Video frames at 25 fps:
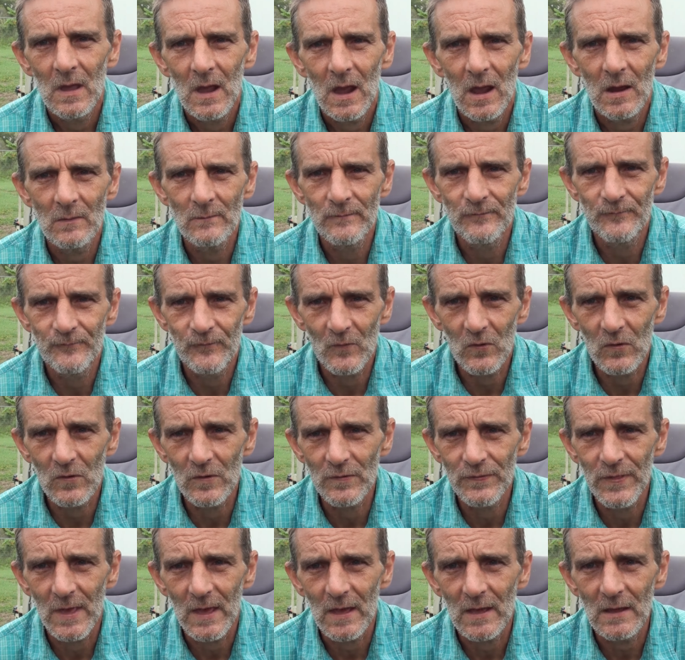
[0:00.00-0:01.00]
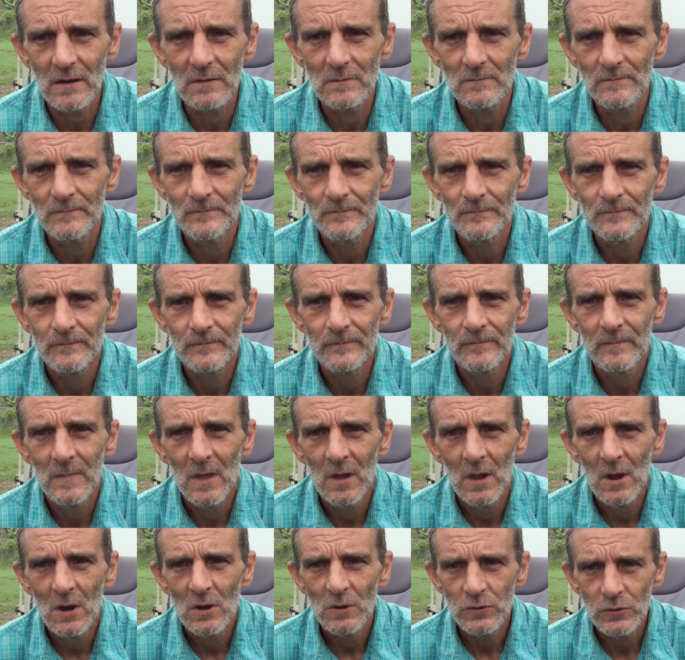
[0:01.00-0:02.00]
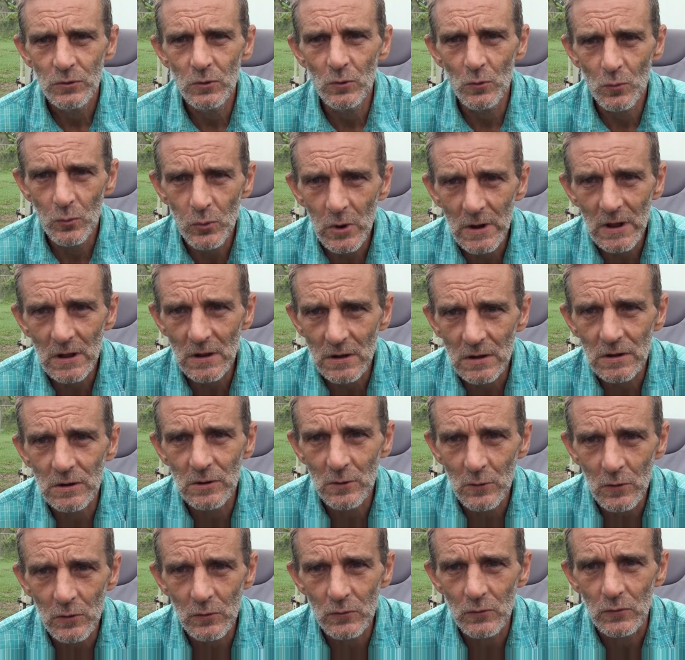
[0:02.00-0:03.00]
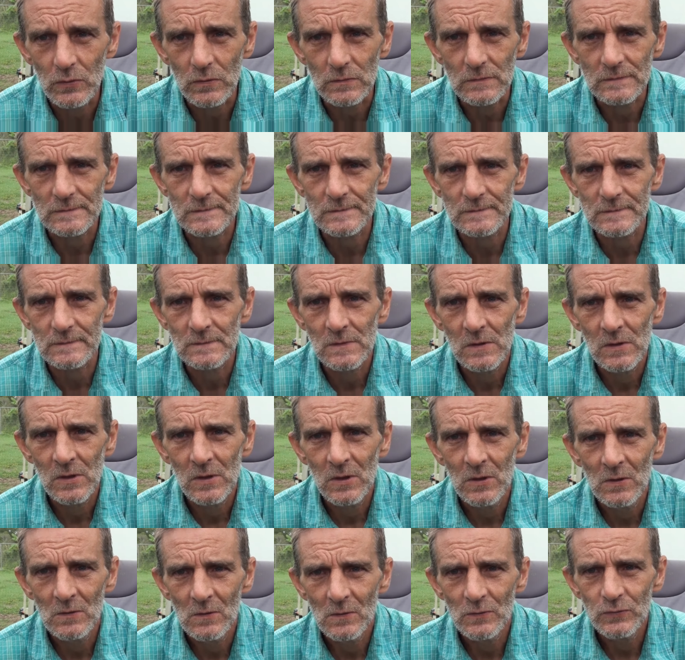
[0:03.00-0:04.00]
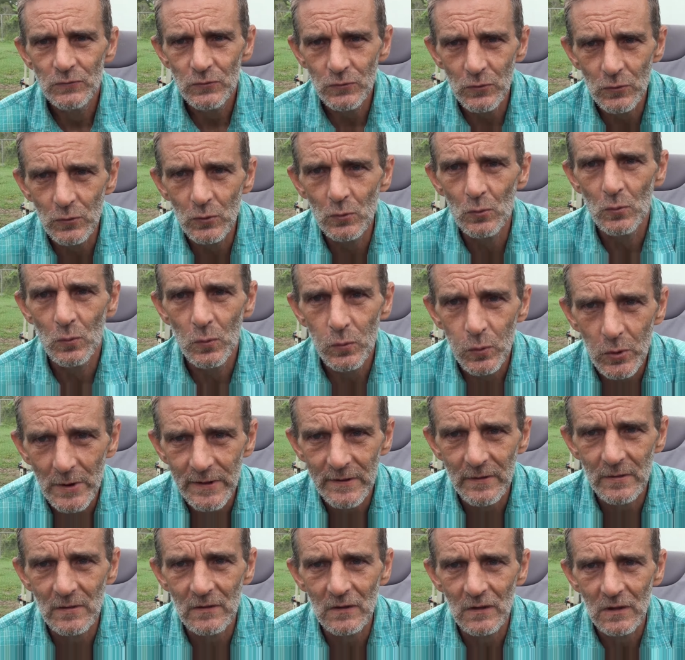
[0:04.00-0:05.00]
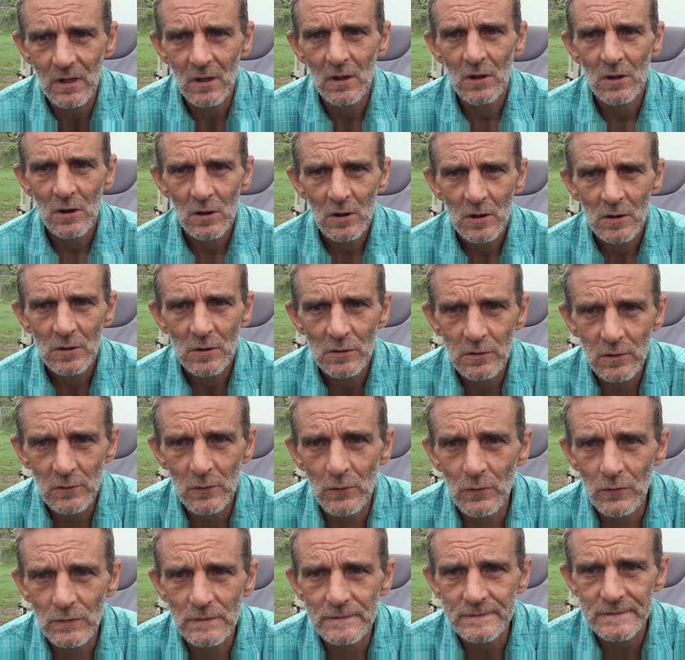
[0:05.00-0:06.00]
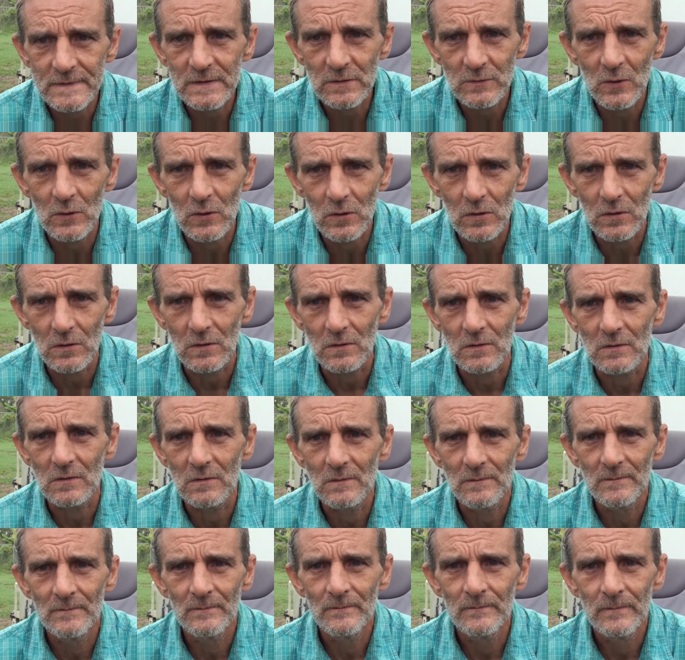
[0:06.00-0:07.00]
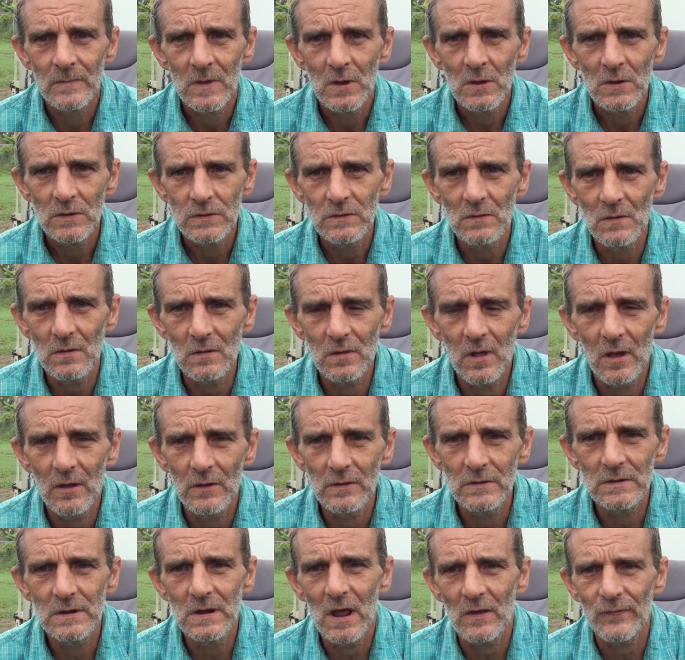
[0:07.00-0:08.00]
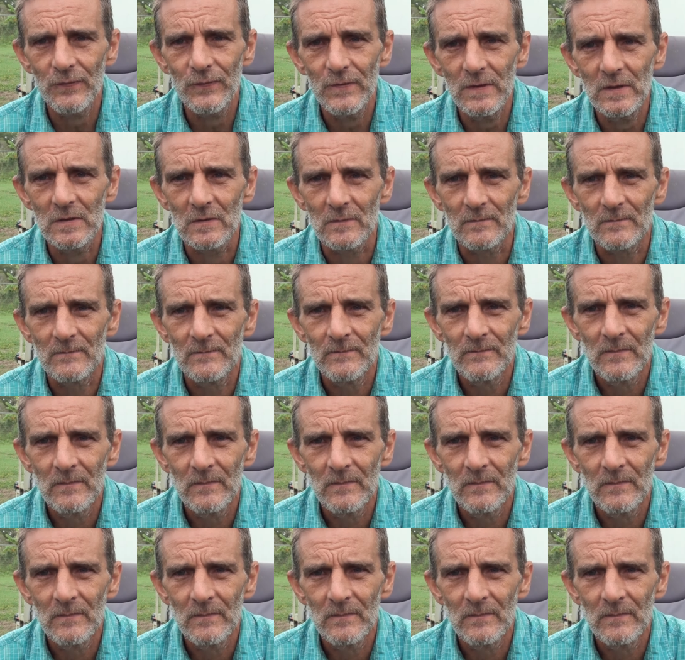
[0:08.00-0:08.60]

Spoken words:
And for that, you will lose. You will lose it all. You'll own nothing.